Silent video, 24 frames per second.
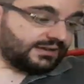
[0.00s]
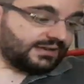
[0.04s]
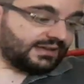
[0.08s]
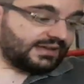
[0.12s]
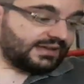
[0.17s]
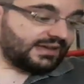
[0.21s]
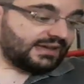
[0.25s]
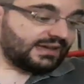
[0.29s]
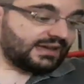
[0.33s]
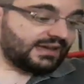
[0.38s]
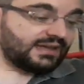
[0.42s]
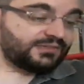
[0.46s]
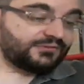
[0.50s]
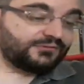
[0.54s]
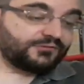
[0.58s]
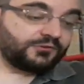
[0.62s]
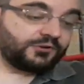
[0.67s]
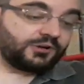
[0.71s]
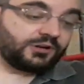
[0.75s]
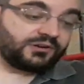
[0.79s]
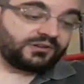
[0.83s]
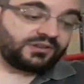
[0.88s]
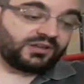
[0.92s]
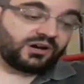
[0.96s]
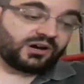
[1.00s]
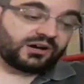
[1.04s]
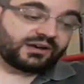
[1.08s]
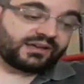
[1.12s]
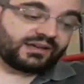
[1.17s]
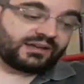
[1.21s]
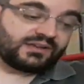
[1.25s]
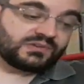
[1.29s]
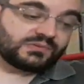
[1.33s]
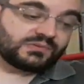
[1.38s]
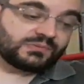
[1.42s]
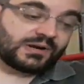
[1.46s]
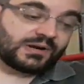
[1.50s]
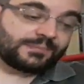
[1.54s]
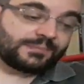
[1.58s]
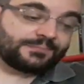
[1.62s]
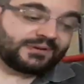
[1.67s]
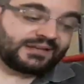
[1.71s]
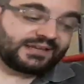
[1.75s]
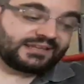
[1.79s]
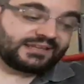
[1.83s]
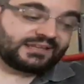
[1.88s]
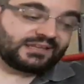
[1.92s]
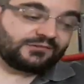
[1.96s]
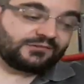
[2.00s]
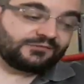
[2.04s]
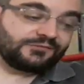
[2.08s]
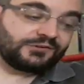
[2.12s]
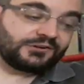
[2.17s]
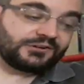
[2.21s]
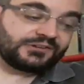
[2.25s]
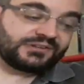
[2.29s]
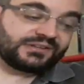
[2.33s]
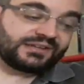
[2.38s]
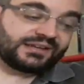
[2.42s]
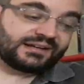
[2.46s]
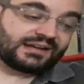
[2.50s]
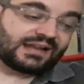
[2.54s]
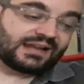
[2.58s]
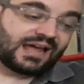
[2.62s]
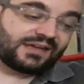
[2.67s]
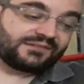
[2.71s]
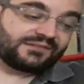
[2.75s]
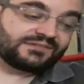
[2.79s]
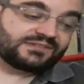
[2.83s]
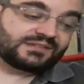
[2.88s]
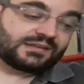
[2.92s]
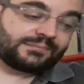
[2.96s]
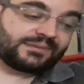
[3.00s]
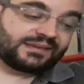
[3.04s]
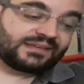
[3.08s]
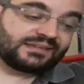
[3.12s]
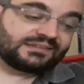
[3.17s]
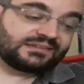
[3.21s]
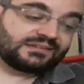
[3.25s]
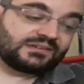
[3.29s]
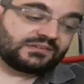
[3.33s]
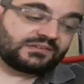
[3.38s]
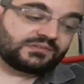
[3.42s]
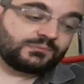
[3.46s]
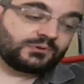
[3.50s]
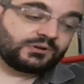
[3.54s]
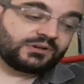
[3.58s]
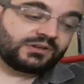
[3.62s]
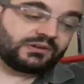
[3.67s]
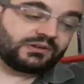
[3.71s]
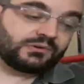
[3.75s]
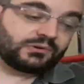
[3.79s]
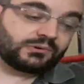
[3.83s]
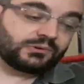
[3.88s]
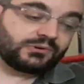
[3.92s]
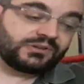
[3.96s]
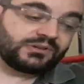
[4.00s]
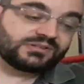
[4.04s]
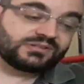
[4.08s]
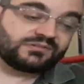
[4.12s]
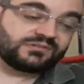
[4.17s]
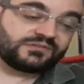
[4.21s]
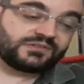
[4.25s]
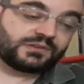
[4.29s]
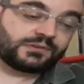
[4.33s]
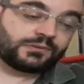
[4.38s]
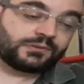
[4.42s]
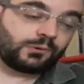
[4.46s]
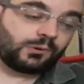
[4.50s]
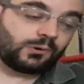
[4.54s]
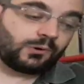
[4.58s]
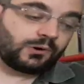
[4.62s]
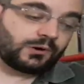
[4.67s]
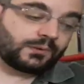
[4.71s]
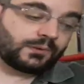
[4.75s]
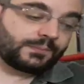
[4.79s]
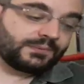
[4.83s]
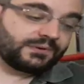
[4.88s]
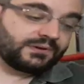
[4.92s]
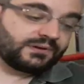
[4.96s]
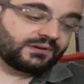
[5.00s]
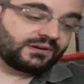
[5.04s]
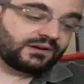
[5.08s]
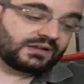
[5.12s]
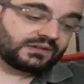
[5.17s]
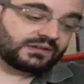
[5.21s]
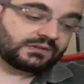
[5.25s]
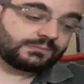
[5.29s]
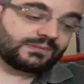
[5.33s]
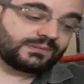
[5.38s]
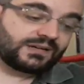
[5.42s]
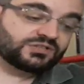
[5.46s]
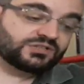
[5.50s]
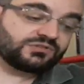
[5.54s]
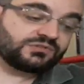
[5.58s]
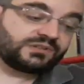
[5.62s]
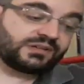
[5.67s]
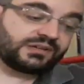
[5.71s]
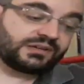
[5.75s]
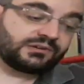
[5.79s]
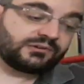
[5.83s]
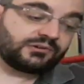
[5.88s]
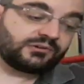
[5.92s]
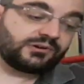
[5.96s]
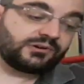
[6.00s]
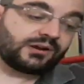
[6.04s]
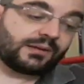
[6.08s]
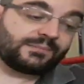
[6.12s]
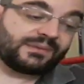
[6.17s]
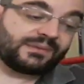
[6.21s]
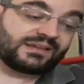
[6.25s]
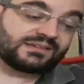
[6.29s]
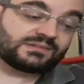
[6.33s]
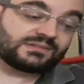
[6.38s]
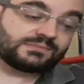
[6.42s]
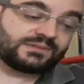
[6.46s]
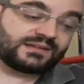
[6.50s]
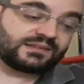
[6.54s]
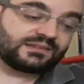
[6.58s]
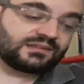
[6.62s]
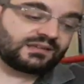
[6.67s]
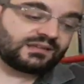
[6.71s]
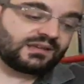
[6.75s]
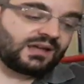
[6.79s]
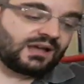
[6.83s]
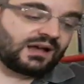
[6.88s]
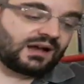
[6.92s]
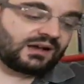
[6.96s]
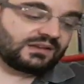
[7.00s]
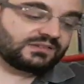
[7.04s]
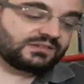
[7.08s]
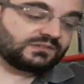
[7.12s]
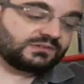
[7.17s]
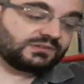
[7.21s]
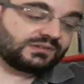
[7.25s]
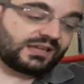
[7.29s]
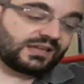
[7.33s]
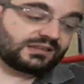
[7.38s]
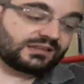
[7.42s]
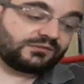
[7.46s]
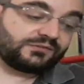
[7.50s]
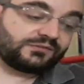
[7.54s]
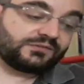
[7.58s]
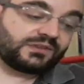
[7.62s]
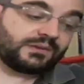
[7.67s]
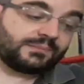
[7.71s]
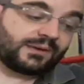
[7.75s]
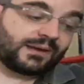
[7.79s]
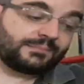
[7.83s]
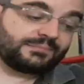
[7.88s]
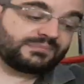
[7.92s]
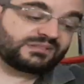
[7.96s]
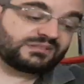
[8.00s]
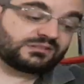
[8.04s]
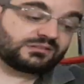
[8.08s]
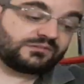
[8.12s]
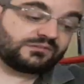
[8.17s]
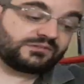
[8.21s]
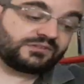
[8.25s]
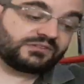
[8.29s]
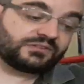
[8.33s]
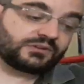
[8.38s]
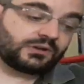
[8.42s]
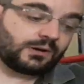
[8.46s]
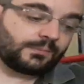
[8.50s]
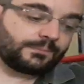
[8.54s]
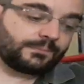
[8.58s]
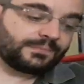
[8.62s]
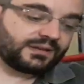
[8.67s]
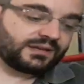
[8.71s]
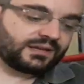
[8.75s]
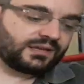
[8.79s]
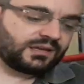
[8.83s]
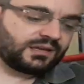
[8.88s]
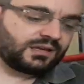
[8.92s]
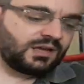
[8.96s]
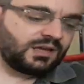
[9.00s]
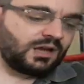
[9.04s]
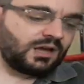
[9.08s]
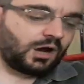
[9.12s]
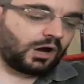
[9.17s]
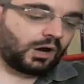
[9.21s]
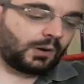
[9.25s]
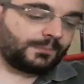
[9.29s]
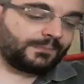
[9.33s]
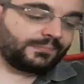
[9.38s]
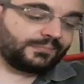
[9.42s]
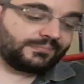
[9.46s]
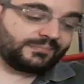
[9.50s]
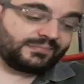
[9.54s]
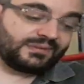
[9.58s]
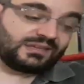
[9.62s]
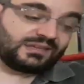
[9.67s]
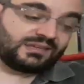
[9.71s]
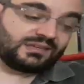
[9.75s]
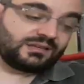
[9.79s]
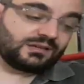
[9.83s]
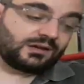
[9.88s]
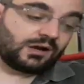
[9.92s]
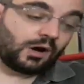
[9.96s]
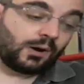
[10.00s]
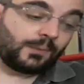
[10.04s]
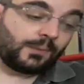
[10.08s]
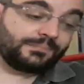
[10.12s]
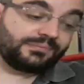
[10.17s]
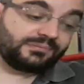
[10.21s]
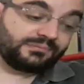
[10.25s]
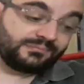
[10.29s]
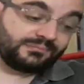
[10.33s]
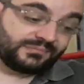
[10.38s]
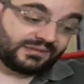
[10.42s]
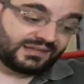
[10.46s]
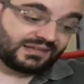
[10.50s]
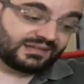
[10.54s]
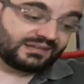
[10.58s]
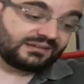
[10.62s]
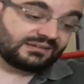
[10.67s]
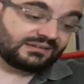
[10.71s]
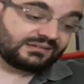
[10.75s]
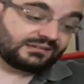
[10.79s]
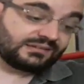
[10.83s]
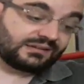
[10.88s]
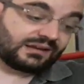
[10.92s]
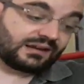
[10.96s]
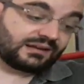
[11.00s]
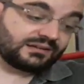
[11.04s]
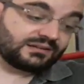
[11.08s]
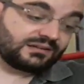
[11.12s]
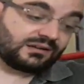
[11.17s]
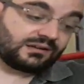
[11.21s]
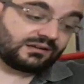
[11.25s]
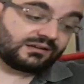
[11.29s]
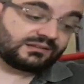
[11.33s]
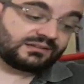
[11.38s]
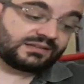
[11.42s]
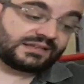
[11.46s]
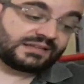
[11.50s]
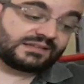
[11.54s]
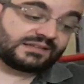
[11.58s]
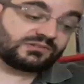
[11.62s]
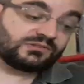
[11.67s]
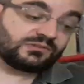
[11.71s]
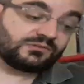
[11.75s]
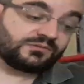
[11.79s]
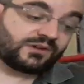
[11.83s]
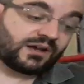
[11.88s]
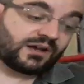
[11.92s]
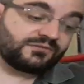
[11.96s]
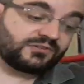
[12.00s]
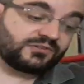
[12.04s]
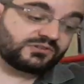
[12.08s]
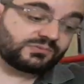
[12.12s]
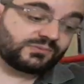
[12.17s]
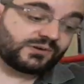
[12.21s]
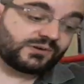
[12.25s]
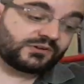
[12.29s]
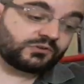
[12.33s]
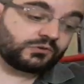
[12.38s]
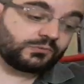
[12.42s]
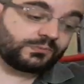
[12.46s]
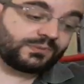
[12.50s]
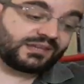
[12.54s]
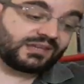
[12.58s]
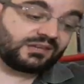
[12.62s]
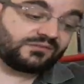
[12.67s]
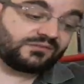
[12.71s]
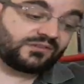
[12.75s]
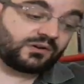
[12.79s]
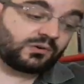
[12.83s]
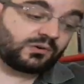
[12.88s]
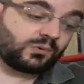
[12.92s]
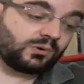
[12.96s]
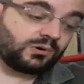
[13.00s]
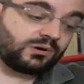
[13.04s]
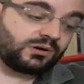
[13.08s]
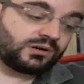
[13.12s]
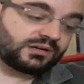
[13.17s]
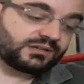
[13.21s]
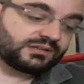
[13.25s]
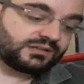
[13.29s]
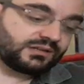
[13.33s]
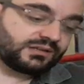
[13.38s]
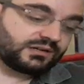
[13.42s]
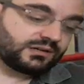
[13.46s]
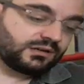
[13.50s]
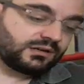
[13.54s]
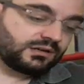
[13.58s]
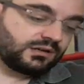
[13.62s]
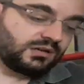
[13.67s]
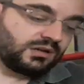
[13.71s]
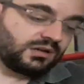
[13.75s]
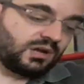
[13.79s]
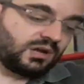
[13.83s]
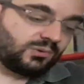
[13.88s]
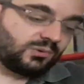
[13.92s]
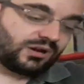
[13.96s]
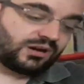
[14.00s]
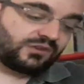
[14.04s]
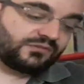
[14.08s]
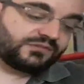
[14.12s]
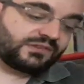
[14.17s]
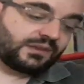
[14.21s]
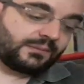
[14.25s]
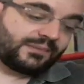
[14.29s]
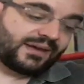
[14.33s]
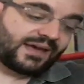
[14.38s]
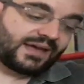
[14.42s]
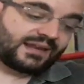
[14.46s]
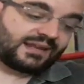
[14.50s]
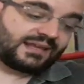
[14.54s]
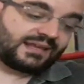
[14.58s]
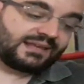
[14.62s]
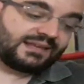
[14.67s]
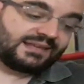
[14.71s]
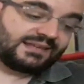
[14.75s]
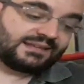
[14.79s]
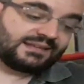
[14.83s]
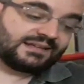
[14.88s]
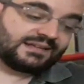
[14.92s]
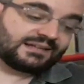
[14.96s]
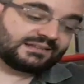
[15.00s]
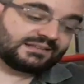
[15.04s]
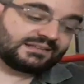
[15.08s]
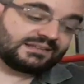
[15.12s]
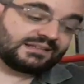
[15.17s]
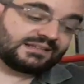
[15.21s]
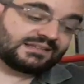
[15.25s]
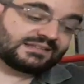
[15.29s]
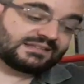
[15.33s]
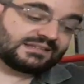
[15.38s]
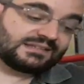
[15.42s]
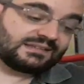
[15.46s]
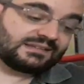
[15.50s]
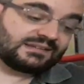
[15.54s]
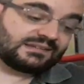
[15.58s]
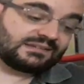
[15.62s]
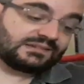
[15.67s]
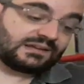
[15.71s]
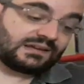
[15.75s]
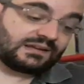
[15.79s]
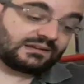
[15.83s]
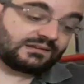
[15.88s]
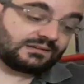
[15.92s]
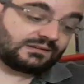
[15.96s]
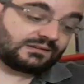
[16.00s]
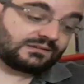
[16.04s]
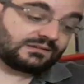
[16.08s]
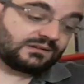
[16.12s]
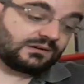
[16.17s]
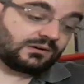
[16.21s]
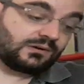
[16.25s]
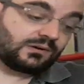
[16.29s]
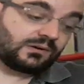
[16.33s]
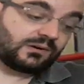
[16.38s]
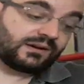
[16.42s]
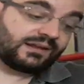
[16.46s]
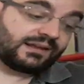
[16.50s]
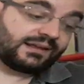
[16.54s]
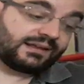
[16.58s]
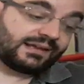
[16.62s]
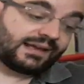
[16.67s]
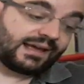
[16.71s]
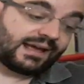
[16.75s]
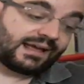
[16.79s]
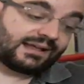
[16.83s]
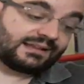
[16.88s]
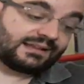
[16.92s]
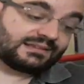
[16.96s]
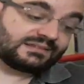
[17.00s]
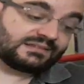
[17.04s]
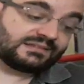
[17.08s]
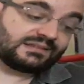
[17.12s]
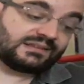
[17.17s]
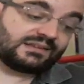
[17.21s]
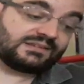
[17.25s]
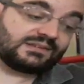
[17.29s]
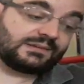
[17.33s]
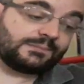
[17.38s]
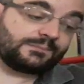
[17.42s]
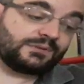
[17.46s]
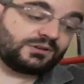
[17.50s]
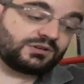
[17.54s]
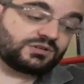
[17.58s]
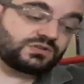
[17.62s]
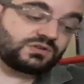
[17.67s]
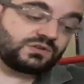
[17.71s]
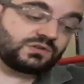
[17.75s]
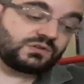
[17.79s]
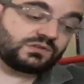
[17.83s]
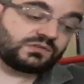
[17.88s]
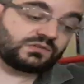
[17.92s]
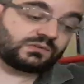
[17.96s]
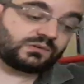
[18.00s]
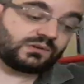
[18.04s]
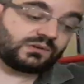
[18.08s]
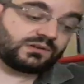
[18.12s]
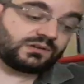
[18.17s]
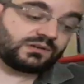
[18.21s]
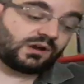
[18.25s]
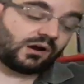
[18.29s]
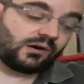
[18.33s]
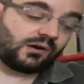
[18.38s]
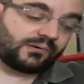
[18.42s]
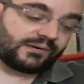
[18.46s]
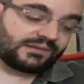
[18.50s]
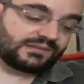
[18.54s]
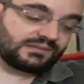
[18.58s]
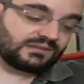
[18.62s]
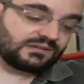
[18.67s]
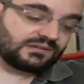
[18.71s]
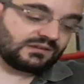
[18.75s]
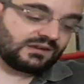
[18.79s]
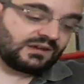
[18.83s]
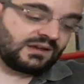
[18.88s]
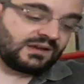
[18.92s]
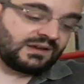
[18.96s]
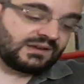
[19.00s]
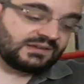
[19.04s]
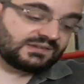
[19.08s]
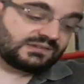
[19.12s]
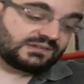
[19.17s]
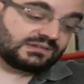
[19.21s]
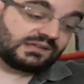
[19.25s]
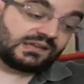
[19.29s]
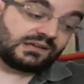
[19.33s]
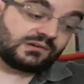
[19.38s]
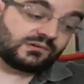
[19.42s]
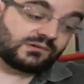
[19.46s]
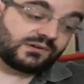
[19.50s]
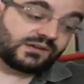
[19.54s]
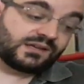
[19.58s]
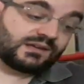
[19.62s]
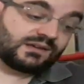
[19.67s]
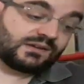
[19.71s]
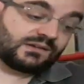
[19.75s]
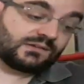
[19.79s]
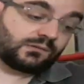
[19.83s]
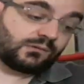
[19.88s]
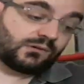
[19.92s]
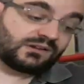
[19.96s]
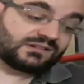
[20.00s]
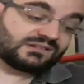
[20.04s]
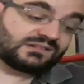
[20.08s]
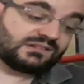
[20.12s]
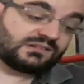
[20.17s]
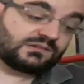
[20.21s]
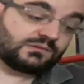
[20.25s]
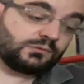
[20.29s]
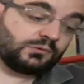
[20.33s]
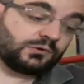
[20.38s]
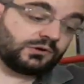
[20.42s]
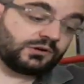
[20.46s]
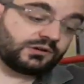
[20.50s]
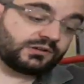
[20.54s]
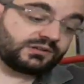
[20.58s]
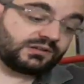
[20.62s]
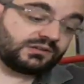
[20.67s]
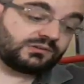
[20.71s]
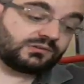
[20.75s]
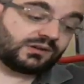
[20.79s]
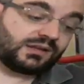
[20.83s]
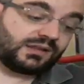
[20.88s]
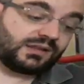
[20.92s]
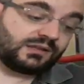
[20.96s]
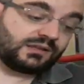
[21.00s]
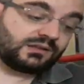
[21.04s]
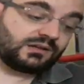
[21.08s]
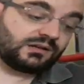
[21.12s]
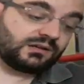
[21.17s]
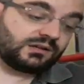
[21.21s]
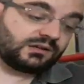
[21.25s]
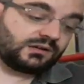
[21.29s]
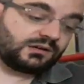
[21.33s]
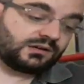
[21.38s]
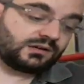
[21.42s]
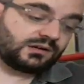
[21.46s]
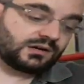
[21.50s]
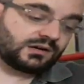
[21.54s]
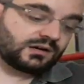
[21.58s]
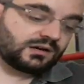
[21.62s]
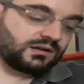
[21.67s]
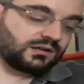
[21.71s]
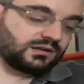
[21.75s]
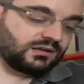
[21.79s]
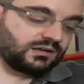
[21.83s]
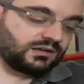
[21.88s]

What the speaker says: A handful of yokels were pleading for their lives amid the smoking ruins of the Thorpe. As much to their own amazement as to that of the members of his company, Obmi signaled that the survivors were to be given quarter. One of the men either didn't see the signal or else he simply chose to ignore it. Sneering, he thrust his sword into a little girl.